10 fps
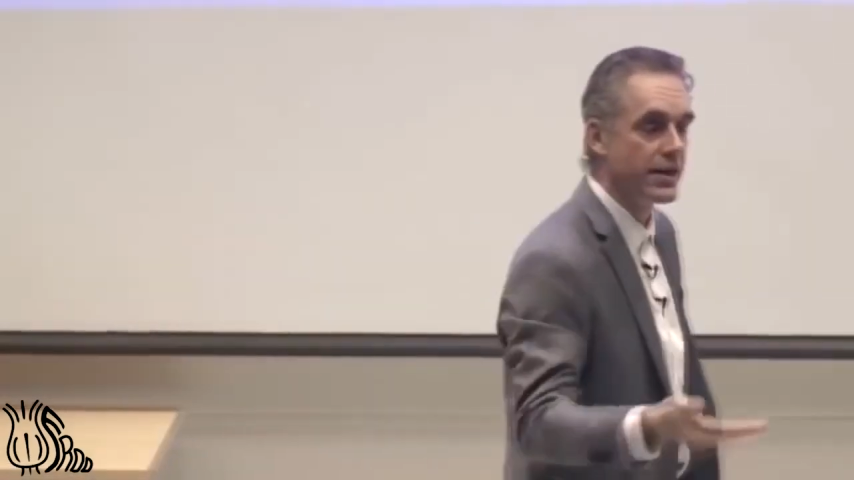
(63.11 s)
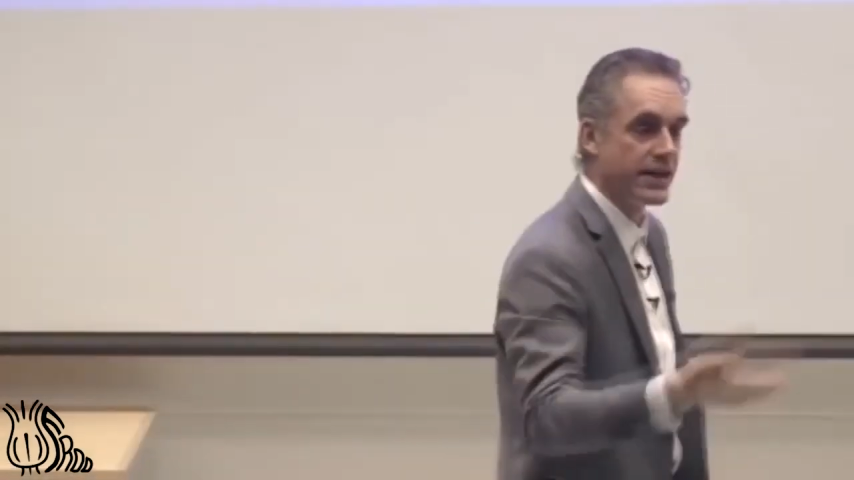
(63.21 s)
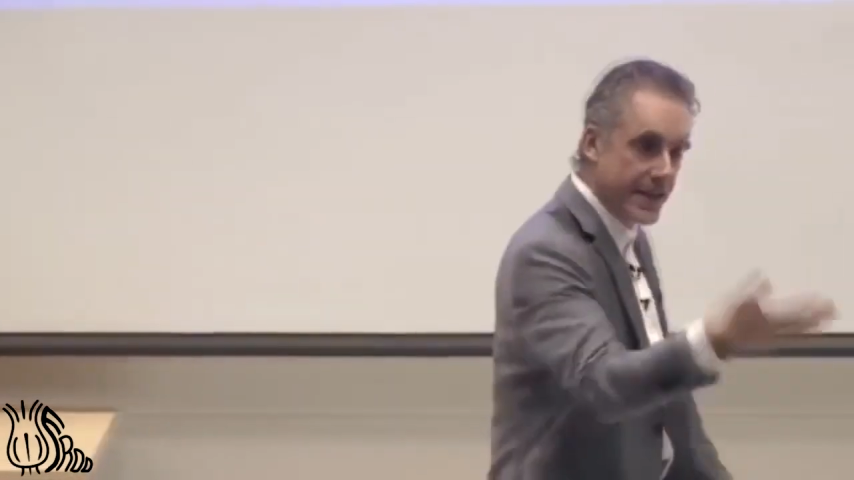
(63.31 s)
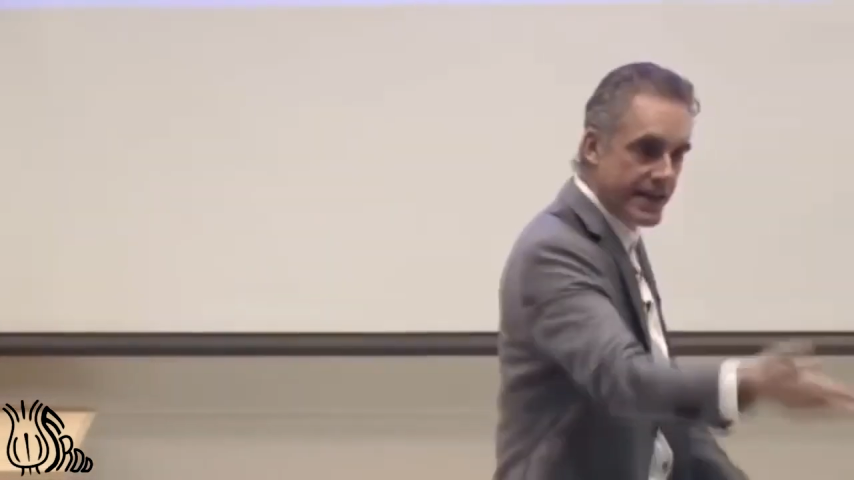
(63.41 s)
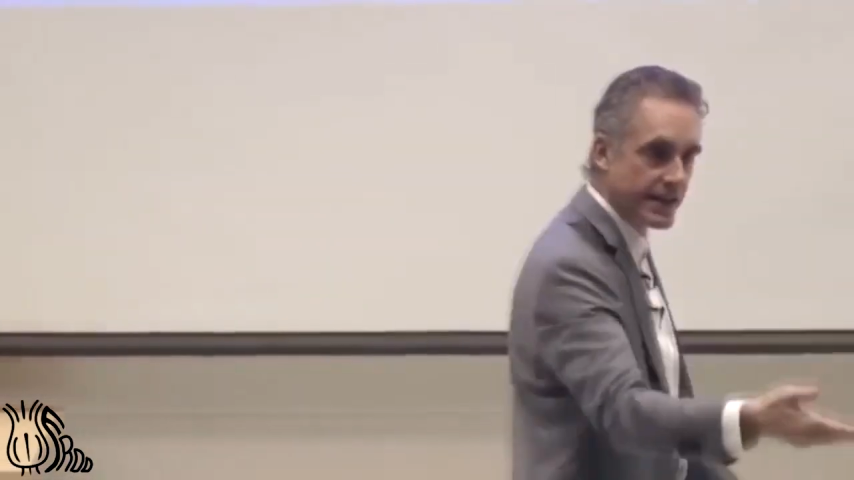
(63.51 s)

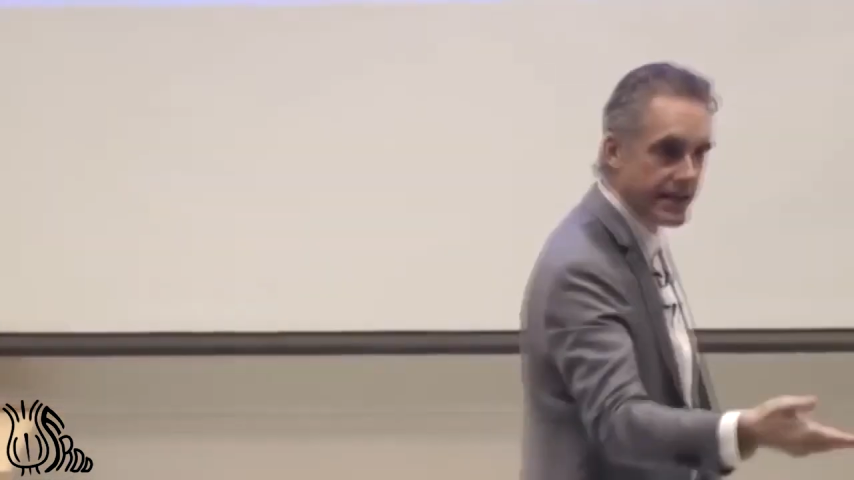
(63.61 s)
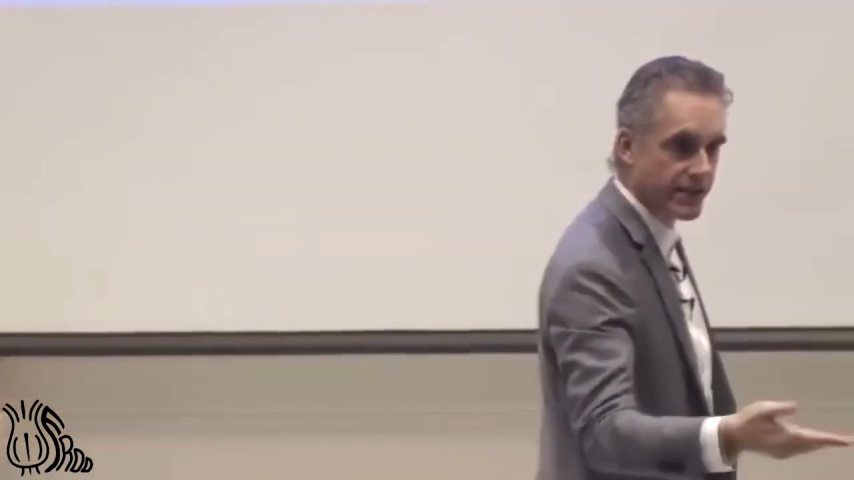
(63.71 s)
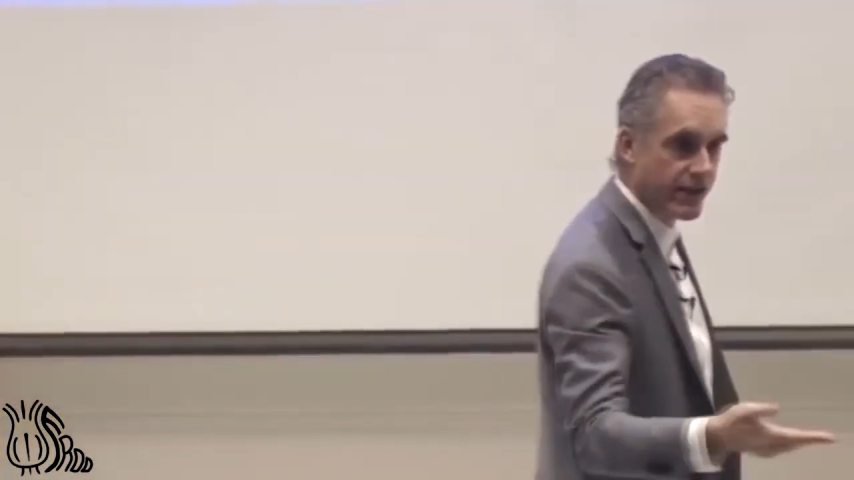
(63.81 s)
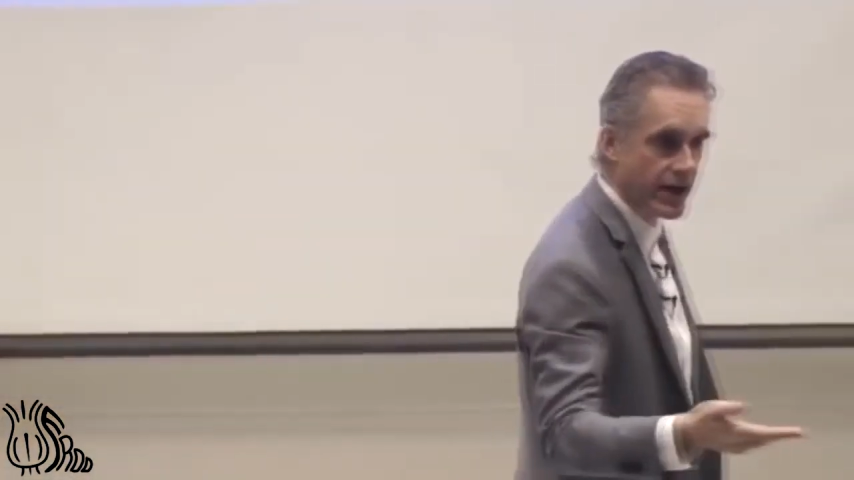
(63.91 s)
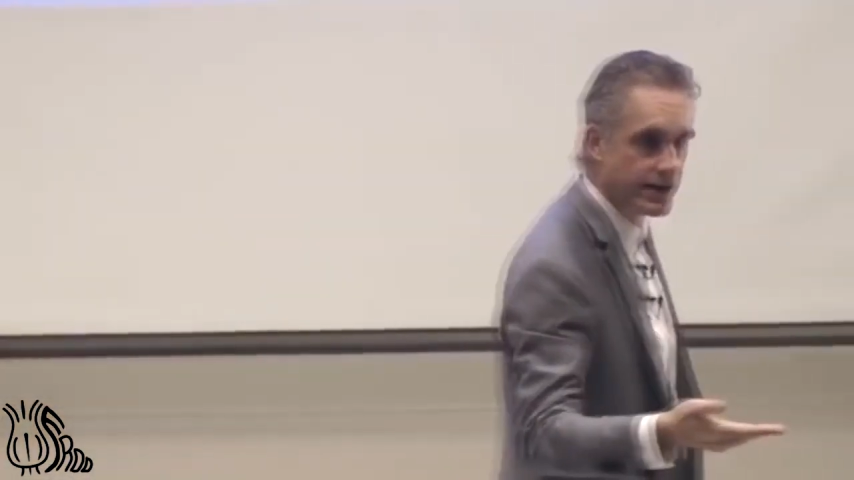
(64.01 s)
that neatly
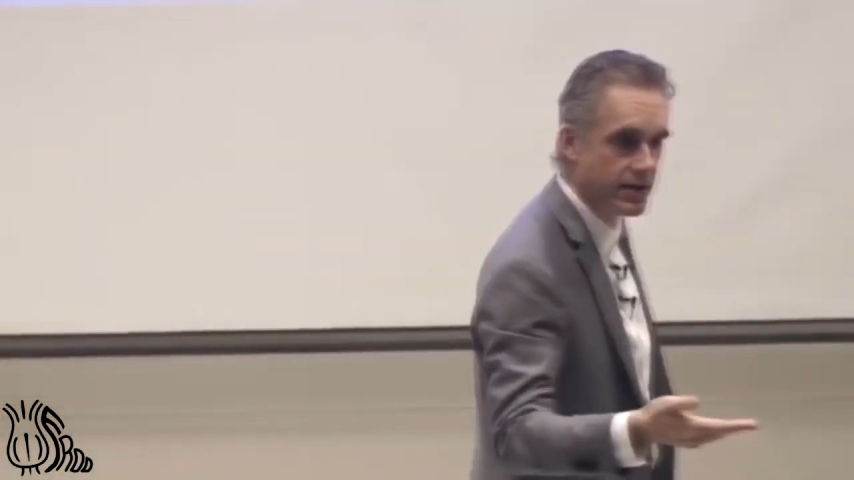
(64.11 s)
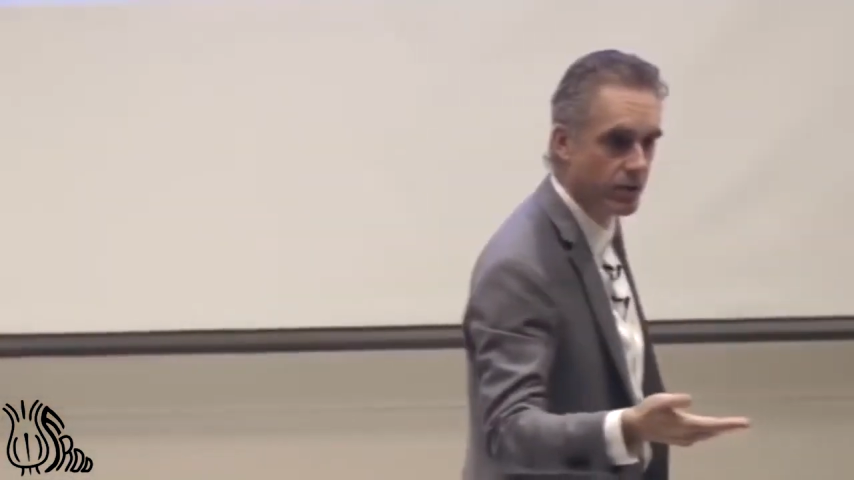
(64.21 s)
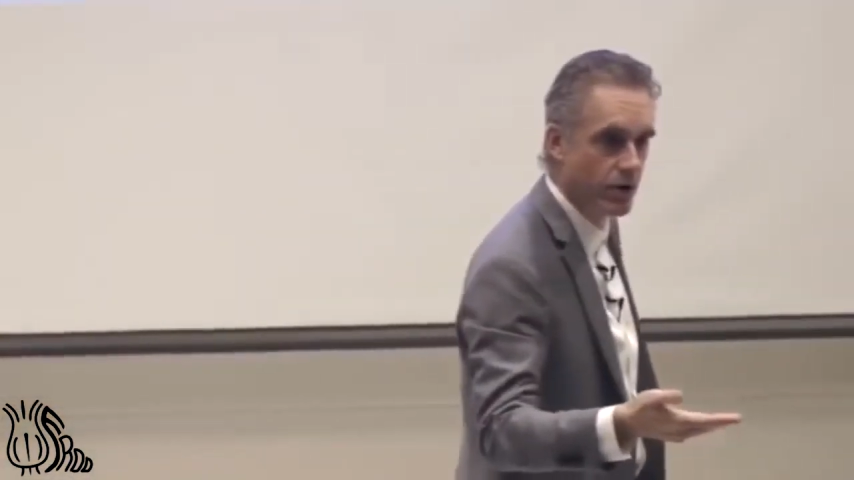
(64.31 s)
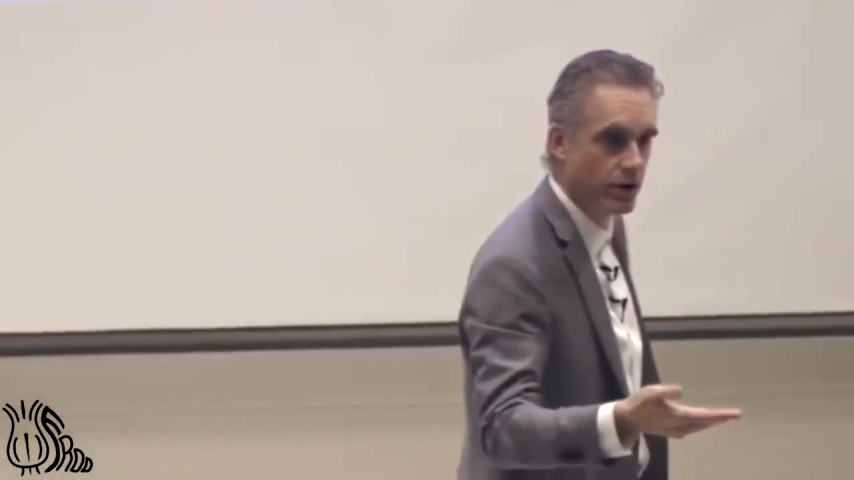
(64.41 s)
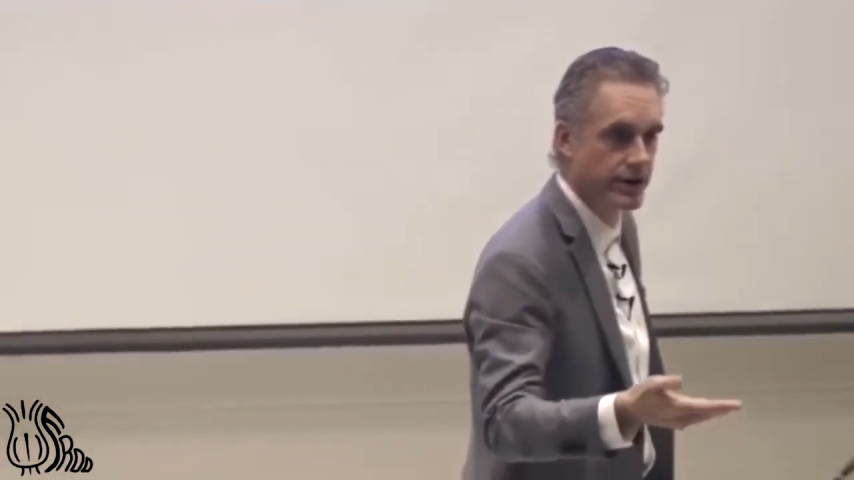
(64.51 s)
divides the
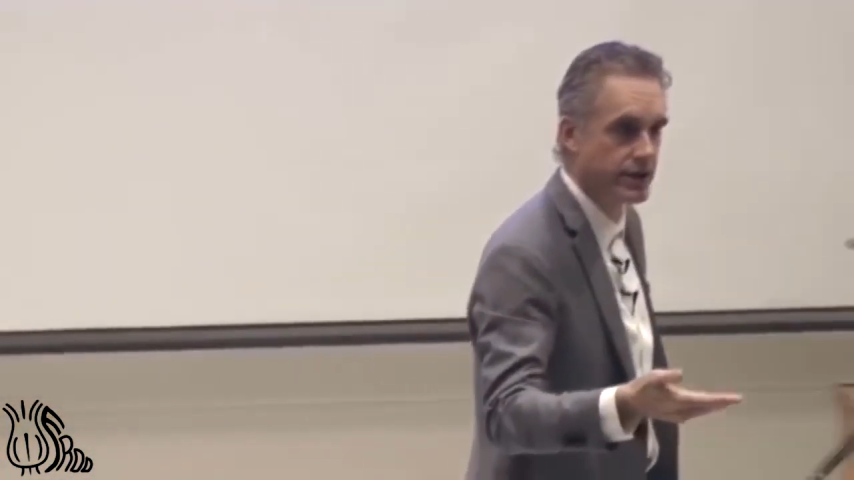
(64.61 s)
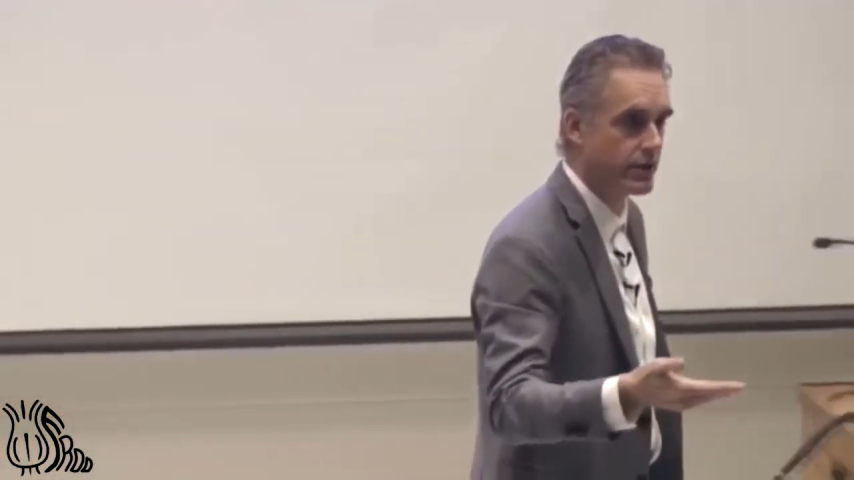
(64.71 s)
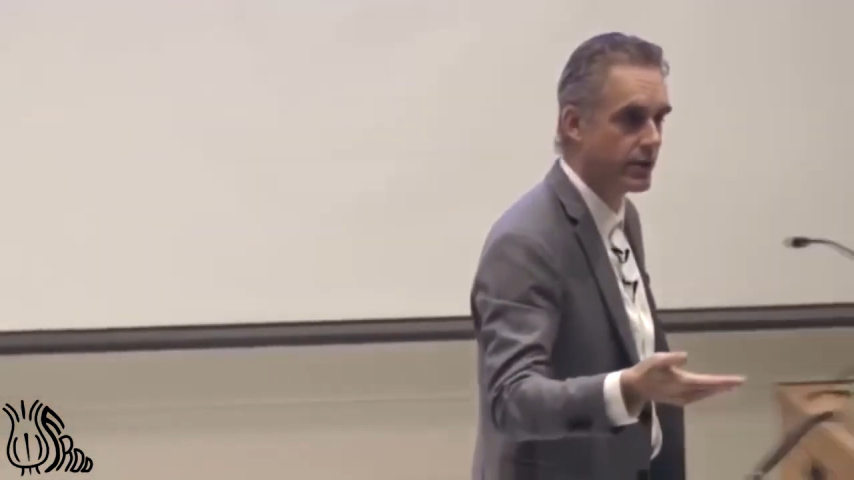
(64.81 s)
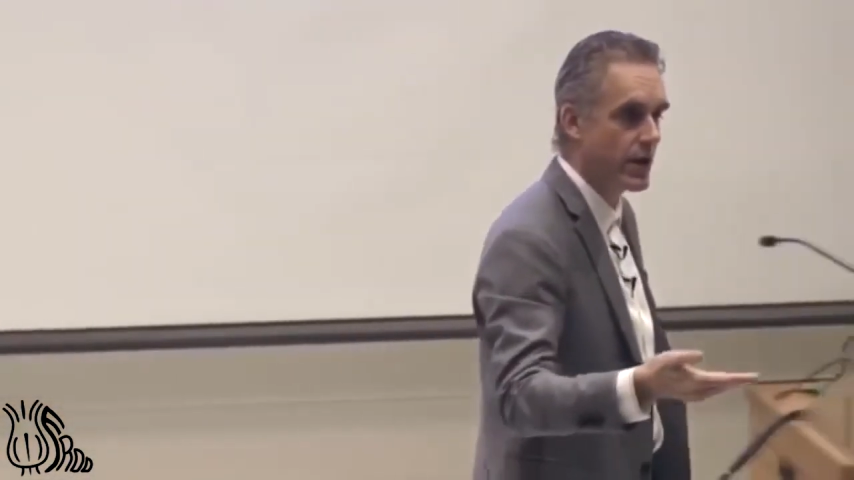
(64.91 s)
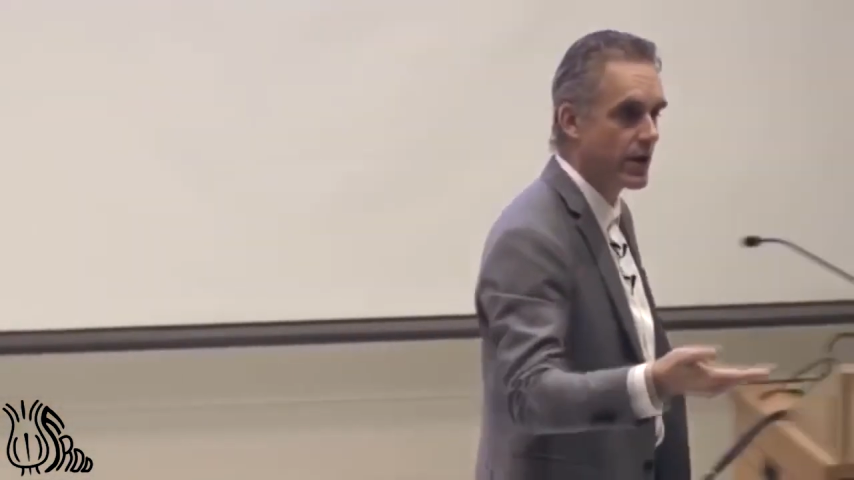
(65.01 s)
world
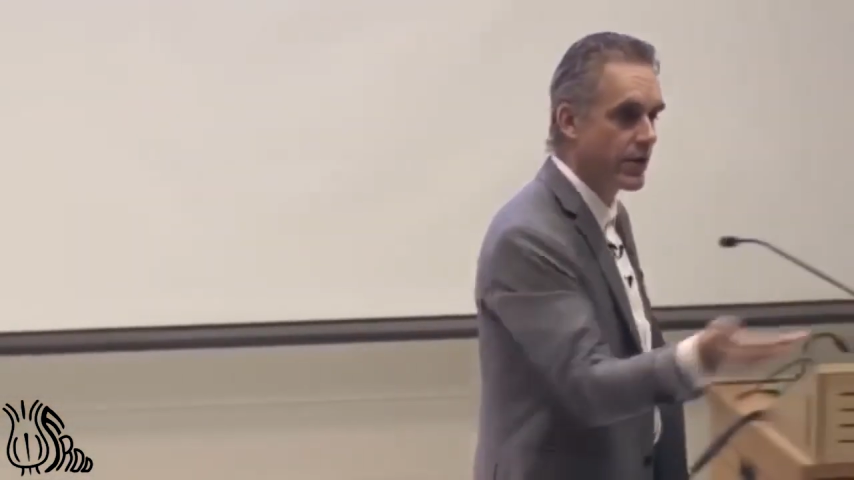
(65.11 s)
into